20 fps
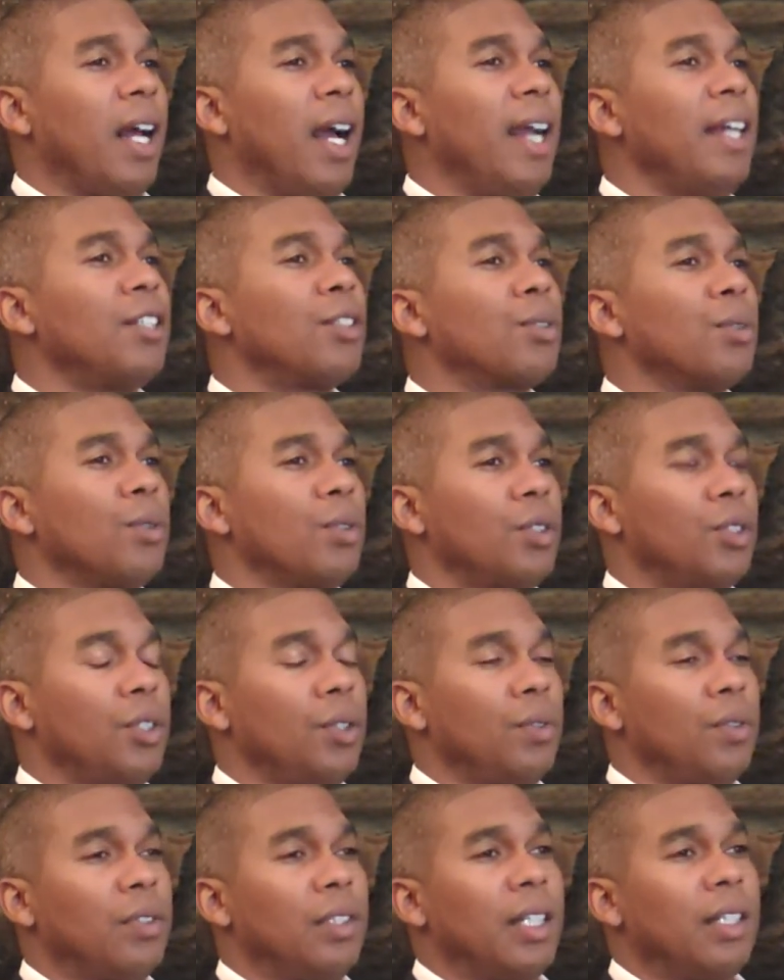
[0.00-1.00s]
high school
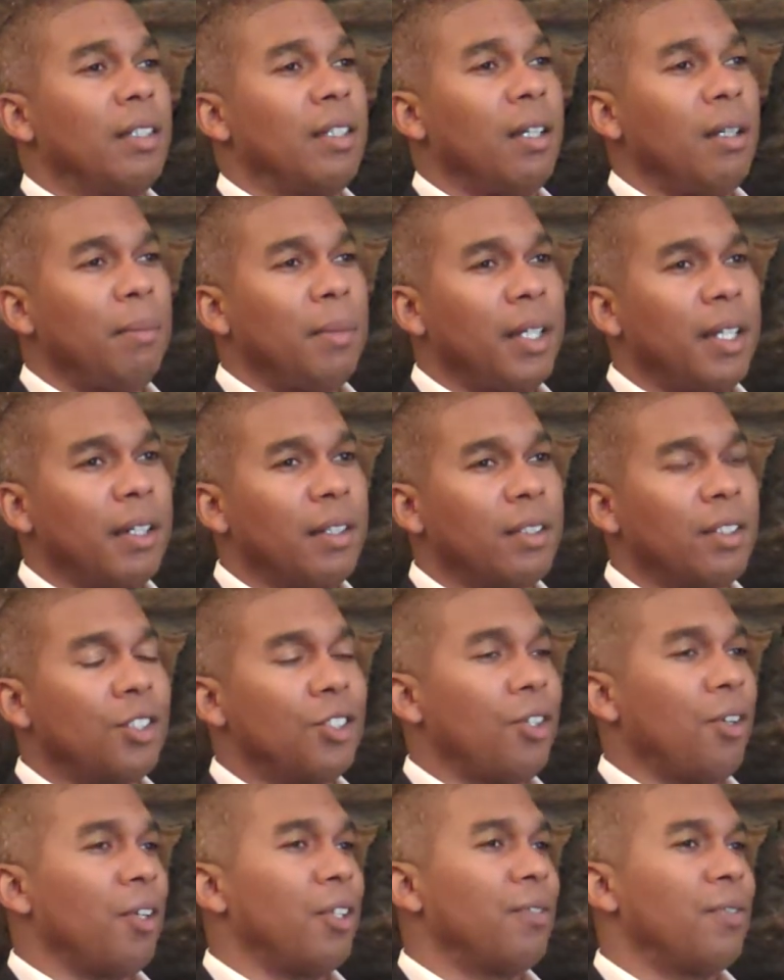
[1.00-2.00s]
students that come here to
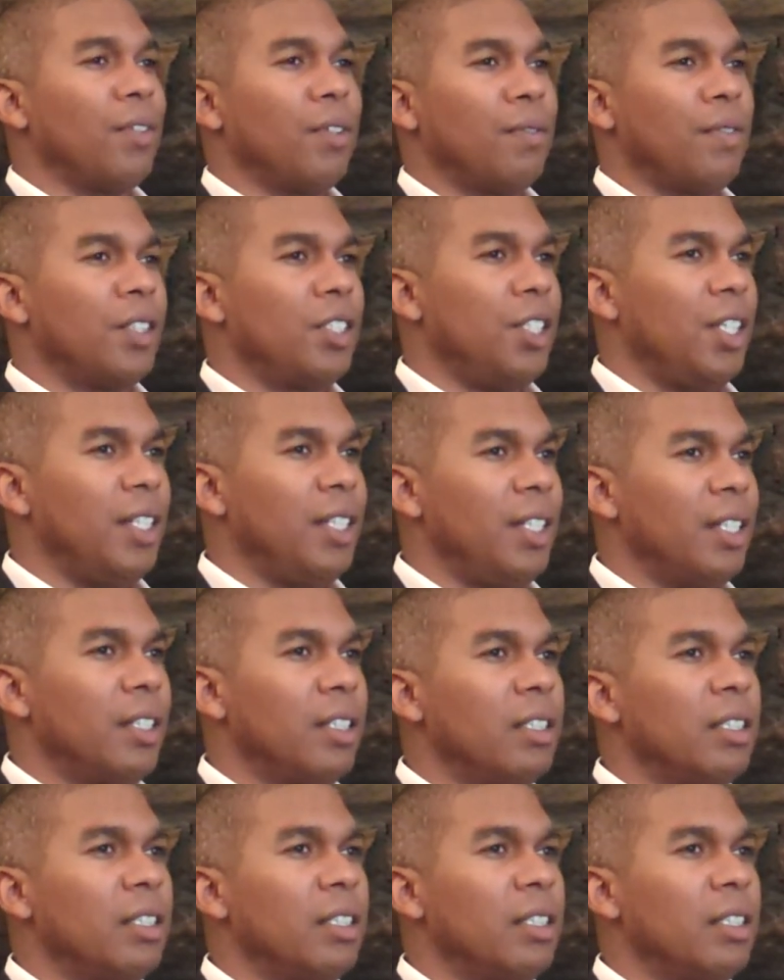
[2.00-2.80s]
Charlottesville, Virginia,